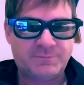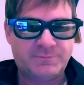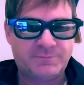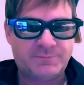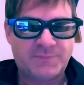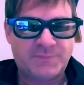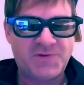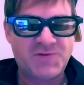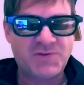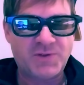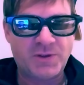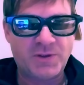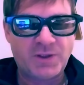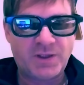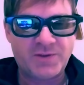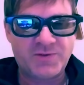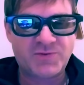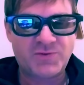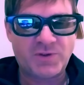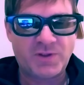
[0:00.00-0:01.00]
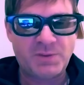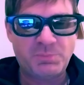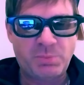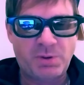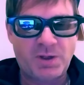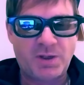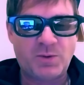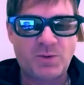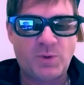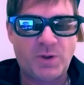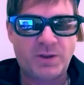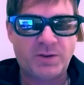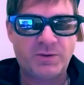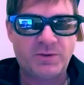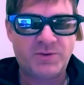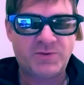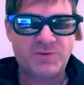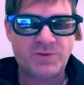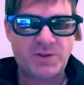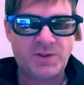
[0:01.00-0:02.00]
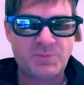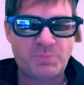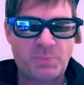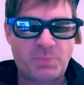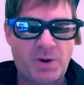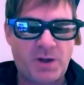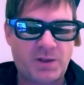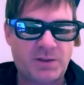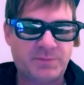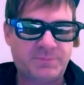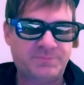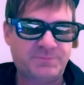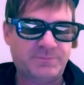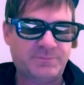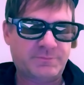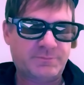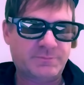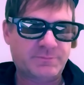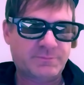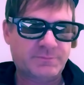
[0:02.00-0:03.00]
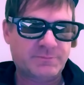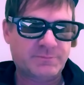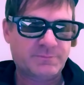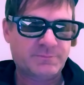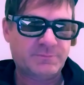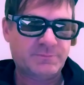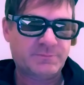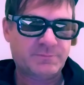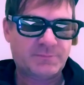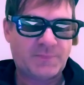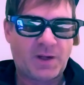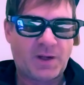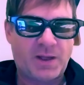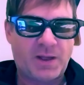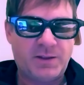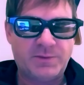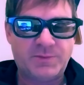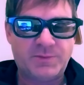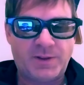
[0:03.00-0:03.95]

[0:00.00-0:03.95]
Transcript: He's still got his dirty bong water, his dirty bong. And